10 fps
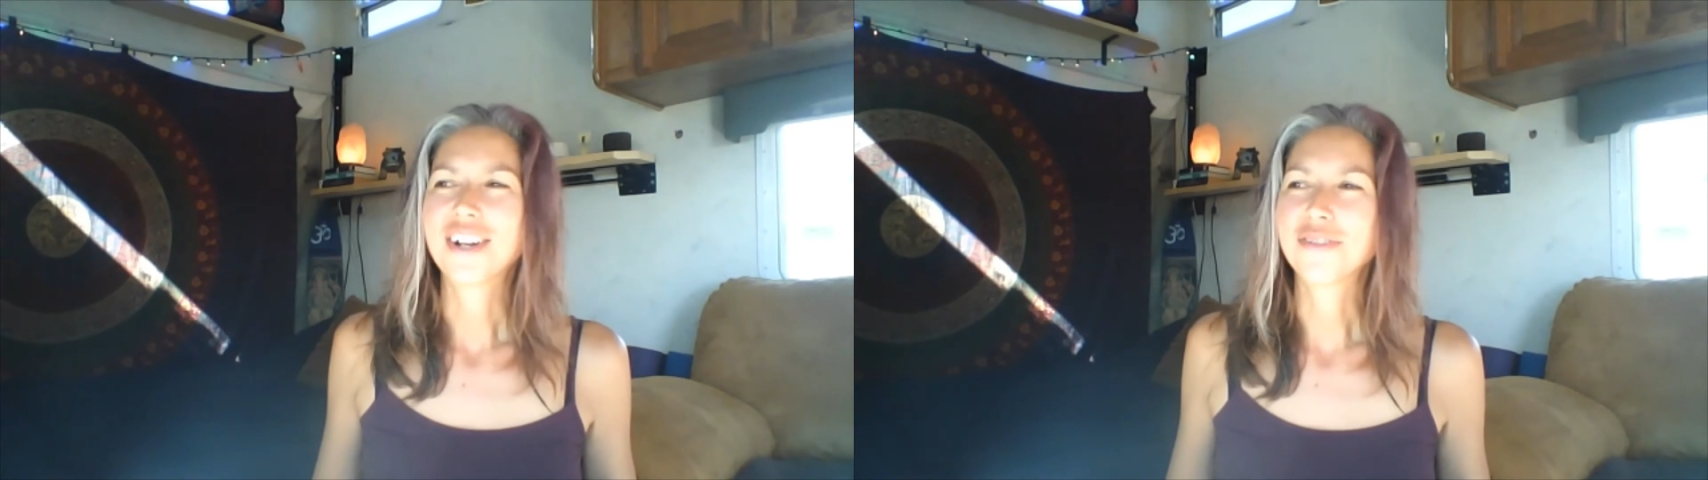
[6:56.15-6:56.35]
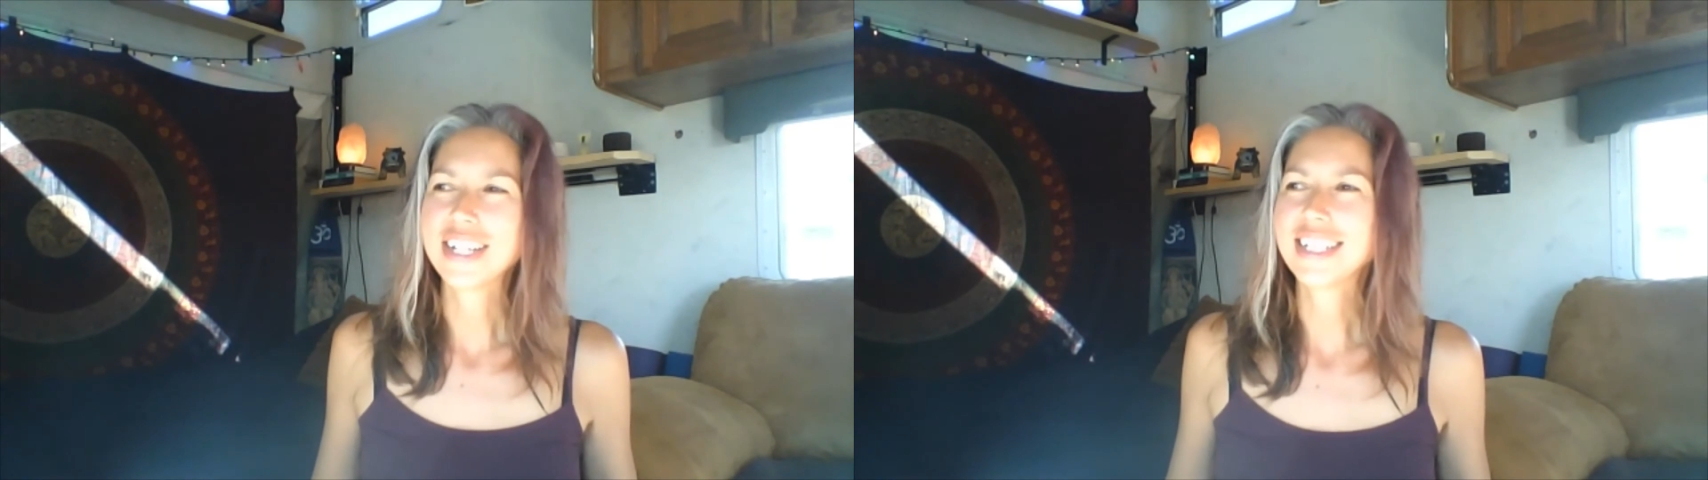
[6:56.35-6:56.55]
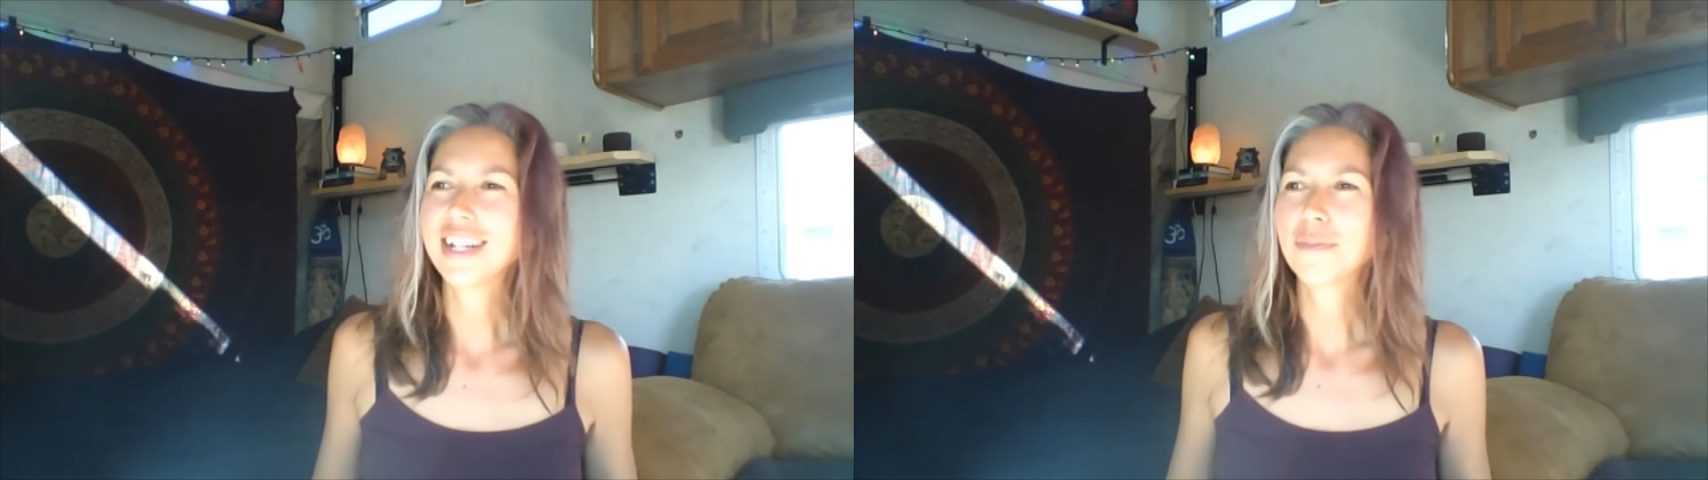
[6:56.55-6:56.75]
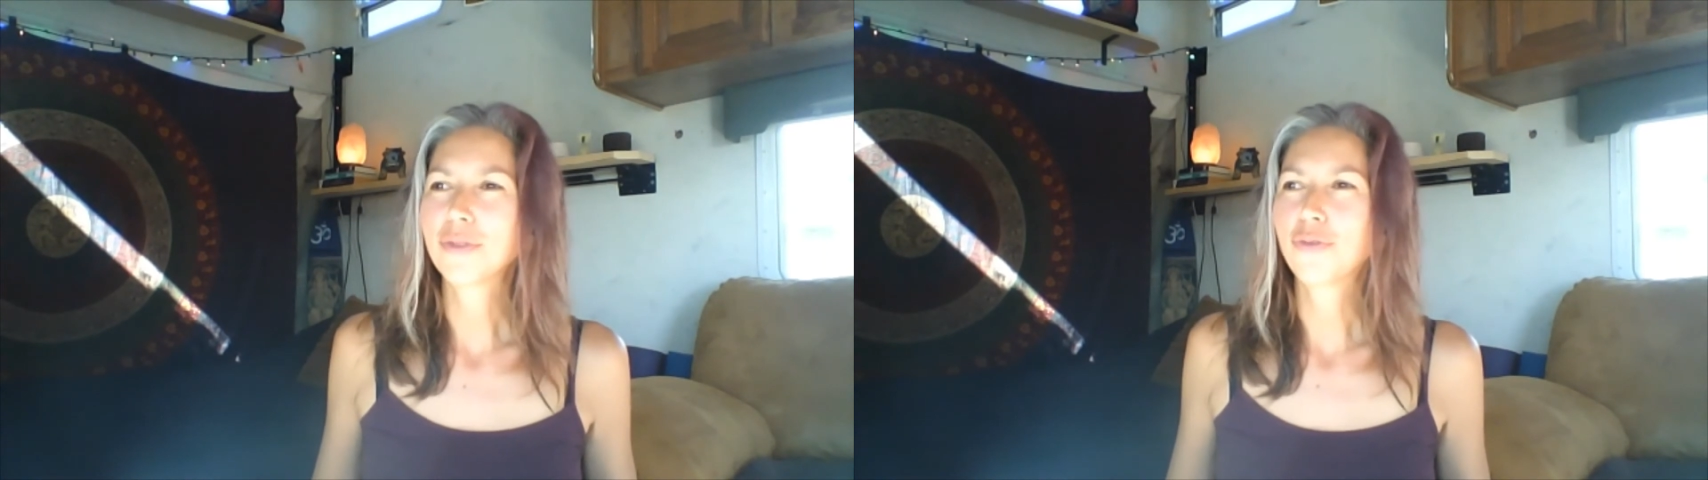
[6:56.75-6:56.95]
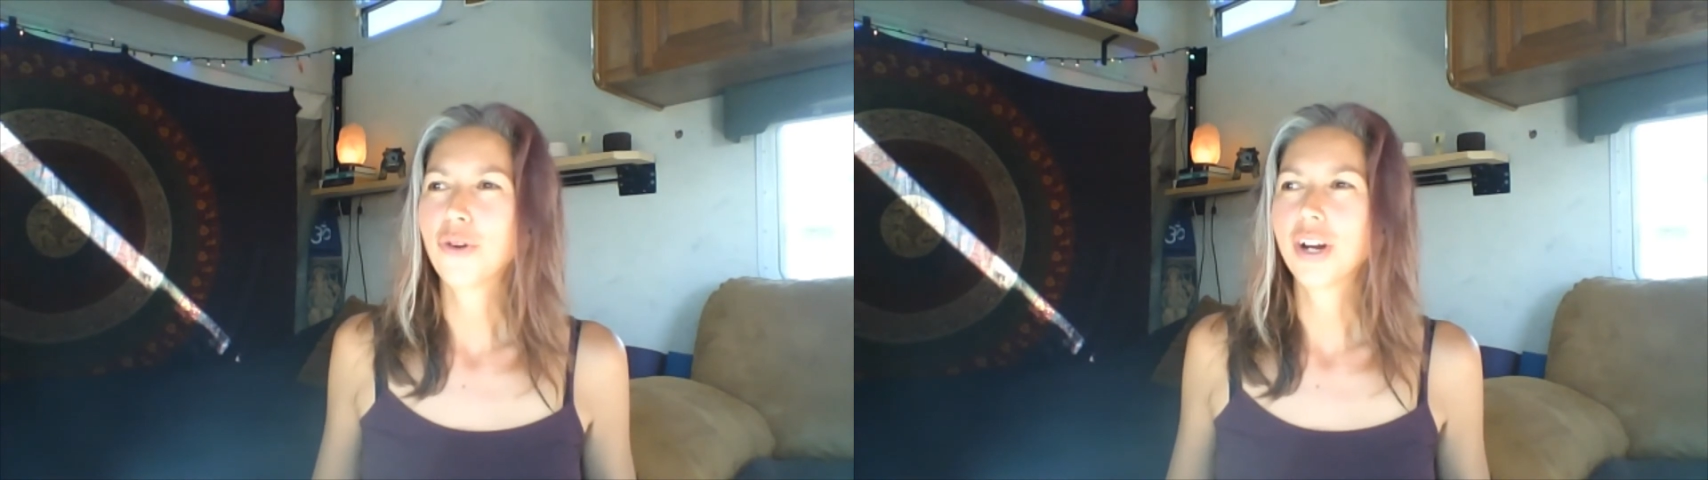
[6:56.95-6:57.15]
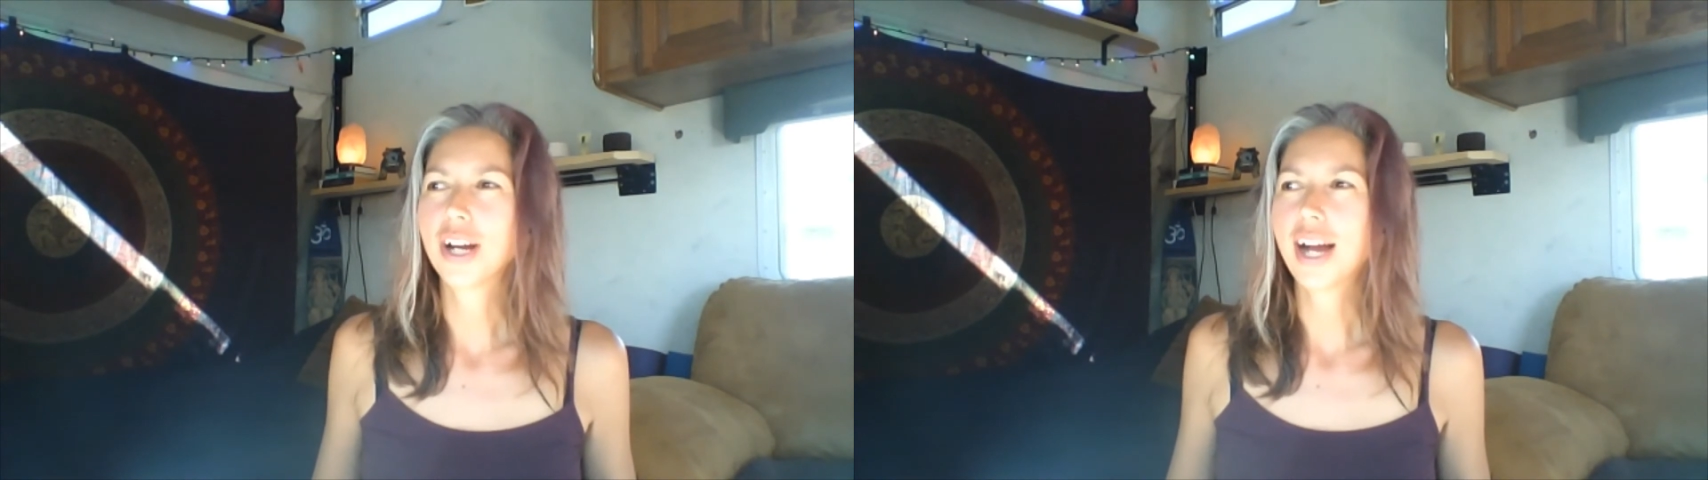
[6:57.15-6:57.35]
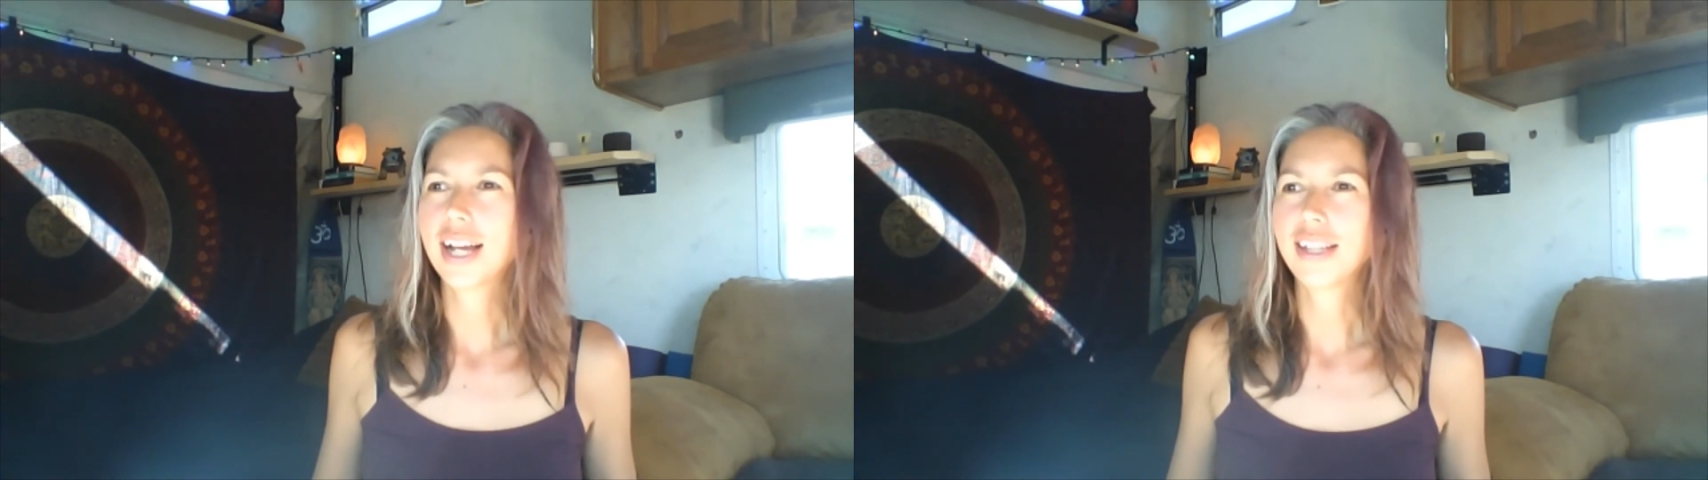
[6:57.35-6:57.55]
Reason number 4 I